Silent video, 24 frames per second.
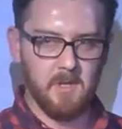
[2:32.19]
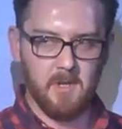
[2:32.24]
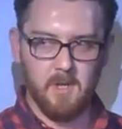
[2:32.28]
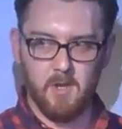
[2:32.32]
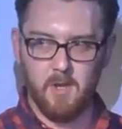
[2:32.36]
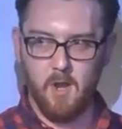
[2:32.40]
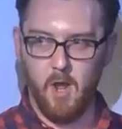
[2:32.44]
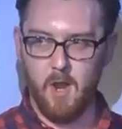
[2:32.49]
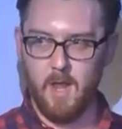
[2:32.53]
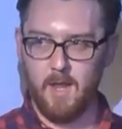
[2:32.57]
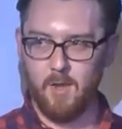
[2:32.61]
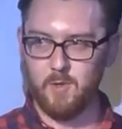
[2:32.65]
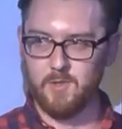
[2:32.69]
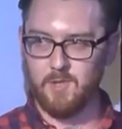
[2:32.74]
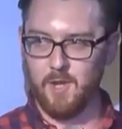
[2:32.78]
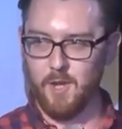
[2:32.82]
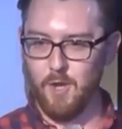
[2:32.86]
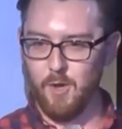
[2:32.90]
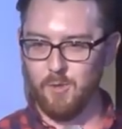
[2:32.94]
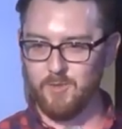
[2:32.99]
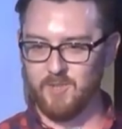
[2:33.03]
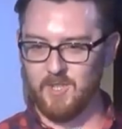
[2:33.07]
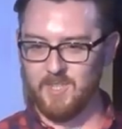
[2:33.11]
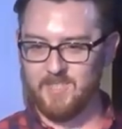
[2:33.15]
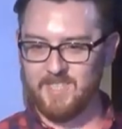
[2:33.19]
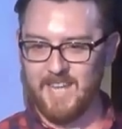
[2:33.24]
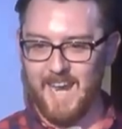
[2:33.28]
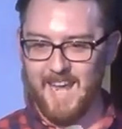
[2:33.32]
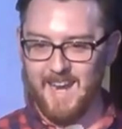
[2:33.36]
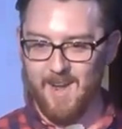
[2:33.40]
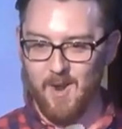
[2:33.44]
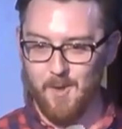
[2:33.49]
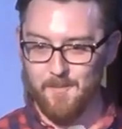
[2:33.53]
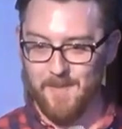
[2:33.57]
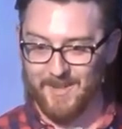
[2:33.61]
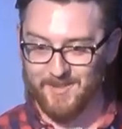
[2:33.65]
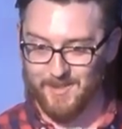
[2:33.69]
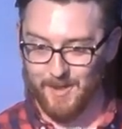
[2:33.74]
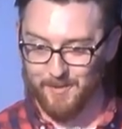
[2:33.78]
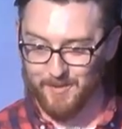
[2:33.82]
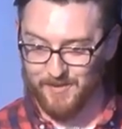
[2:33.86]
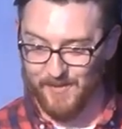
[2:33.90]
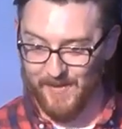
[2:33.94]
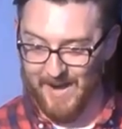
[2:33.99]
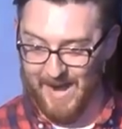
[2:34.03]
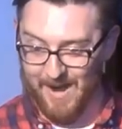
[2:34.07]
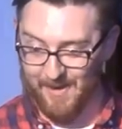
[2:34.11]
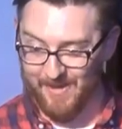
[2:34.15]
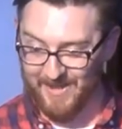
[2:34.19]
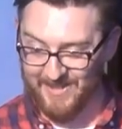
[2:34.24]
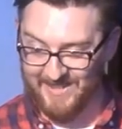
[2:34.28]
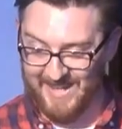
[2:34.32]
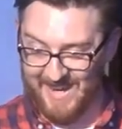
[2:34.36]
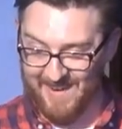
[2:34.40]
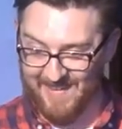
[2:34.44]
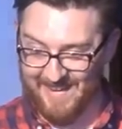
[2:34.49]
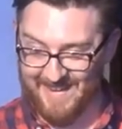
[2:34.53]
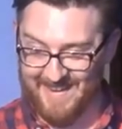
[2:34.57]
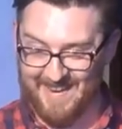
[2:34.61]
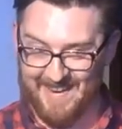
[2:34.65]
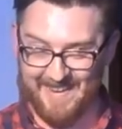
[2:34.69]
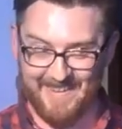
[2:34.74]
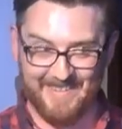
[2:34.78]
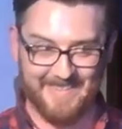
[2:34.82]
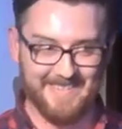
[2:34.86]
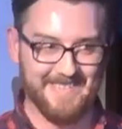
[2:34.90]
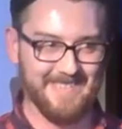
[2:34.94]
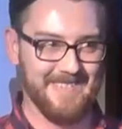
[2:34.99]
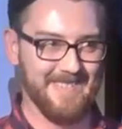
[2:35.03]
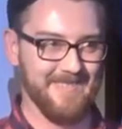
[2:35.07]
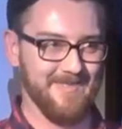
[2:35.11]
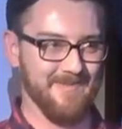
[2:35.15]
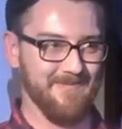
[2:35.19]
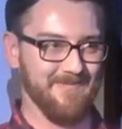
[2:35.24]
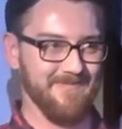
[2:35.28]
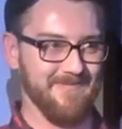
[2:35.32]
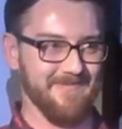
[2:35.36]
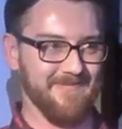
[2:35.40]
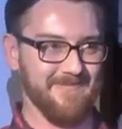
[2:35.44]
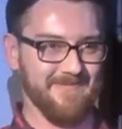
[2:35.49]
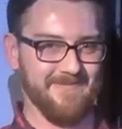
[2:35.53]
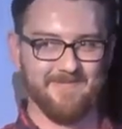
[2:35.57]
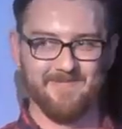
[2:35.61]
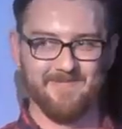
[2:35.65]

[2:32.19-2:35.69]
Not like those losers sat in our bedrooms for hours, hour and up.